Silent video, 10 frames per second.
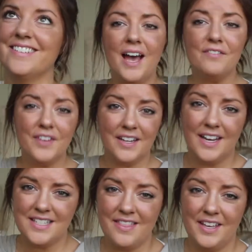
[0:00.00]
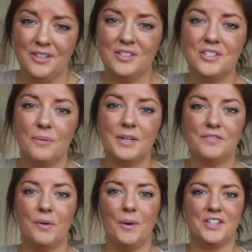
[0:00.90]
Have fun, guys, and thank you so
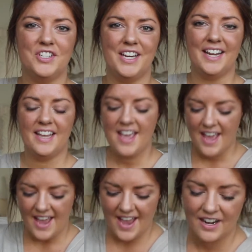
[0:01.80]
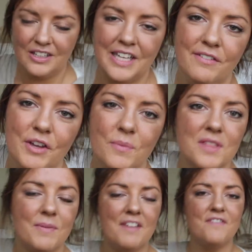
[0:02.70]
much for watching, and I'll leave you
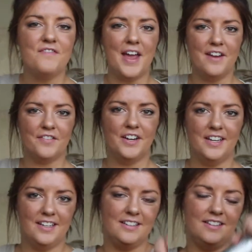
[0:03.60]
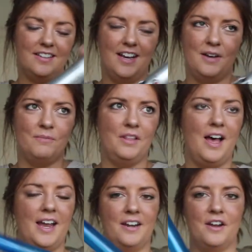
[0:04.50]
with my favorite
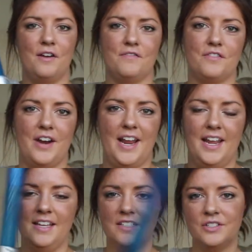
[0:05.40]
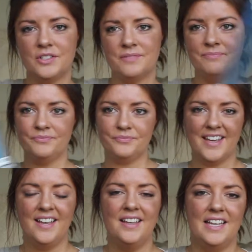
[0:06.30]
line of Rey's.
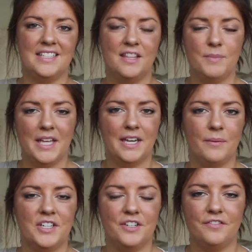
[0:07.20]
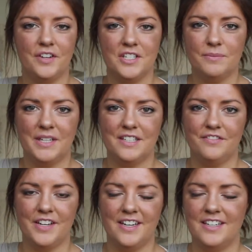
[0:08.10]
It's in the beginning when she first meets
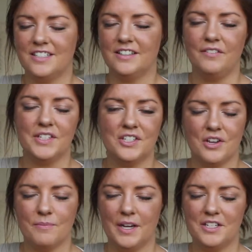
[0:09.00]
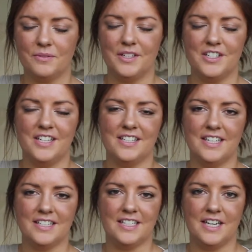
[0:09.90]
Finn. I just love it so much when she
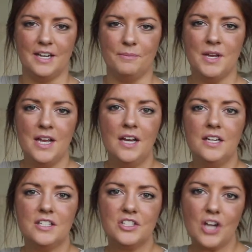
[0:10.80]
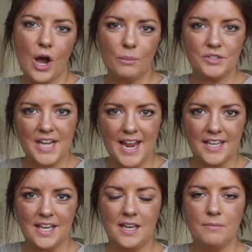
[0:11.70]
says to him, "Stop
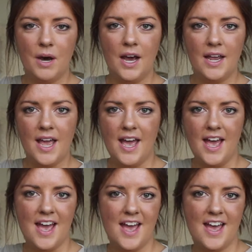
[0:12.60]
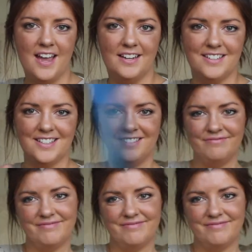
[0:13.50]
taking my hand!"